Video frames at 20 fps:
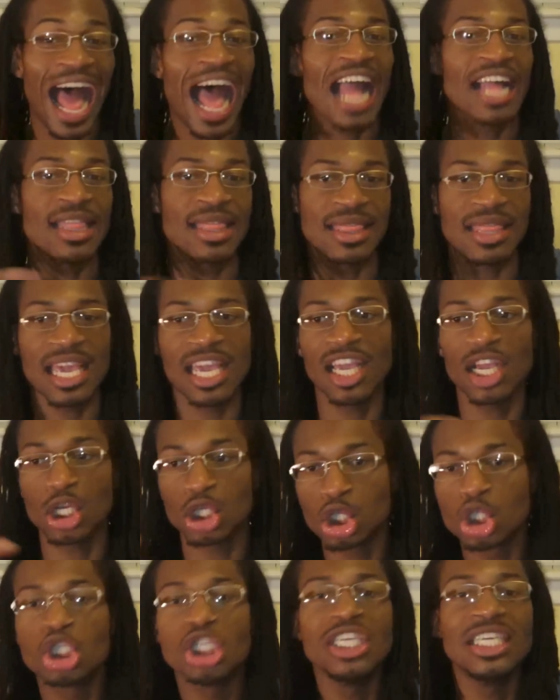I think
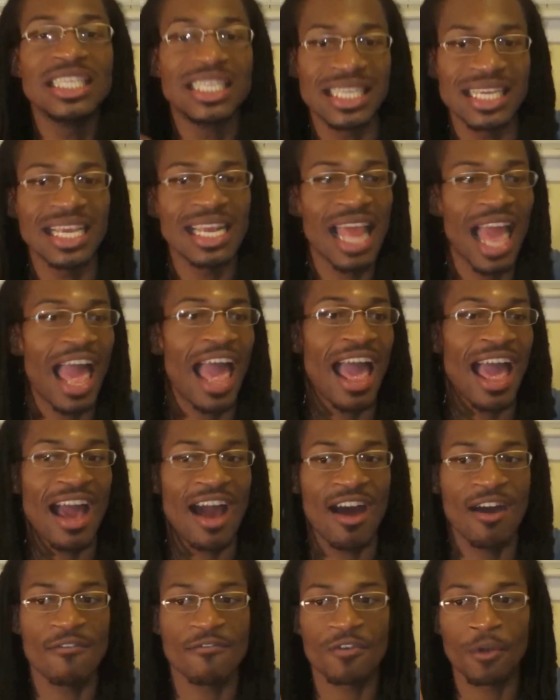she did
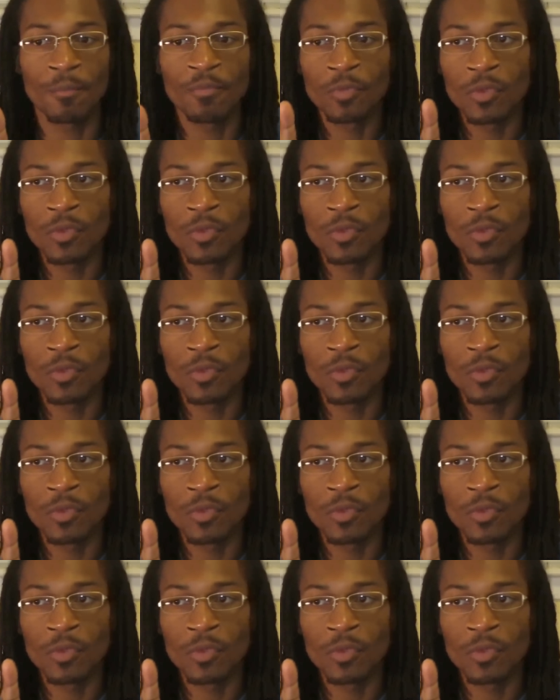have